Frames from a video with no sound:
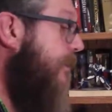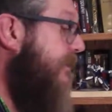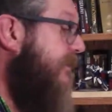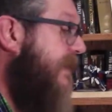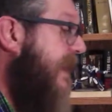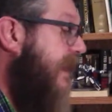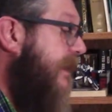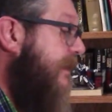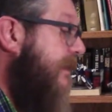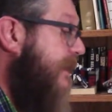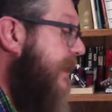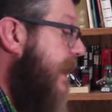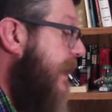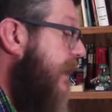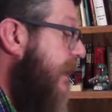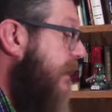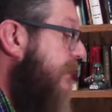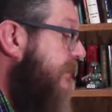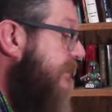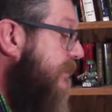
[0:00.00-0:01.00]
was
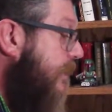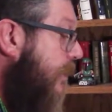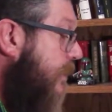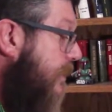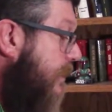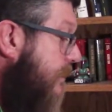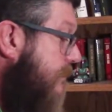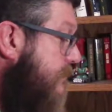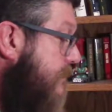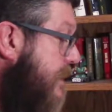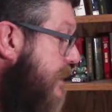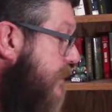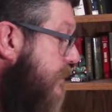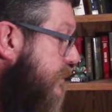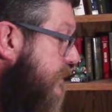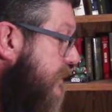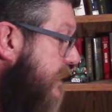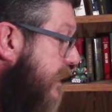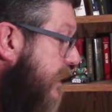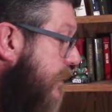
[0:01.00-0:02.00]
athletics or
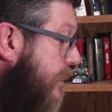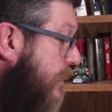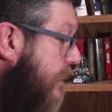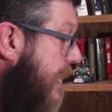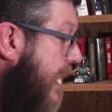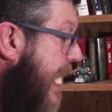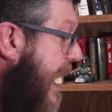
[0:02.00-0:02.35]
music or